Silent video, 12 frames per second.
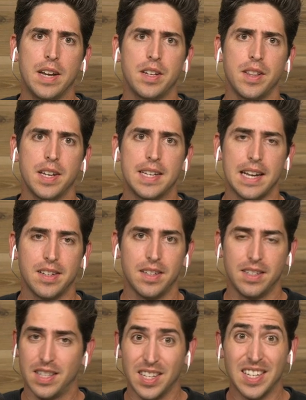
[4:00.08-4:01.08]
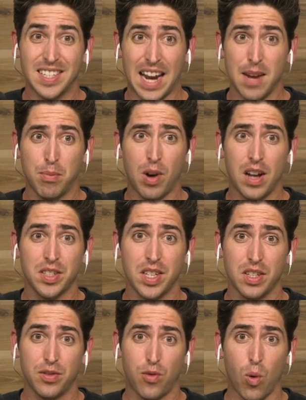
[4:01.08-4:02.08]
into the, de- the design
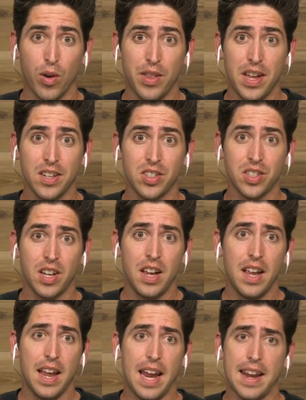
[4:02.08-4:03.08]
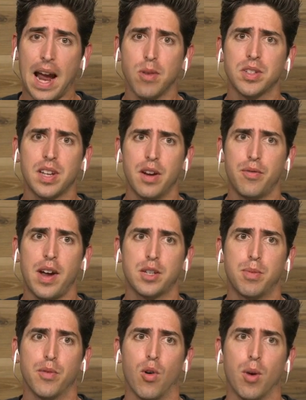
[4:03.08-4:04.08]
process for this and how it's going to
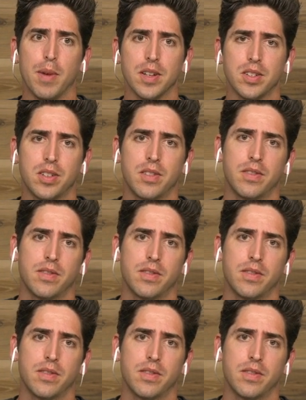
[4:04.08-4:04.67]
affect performance?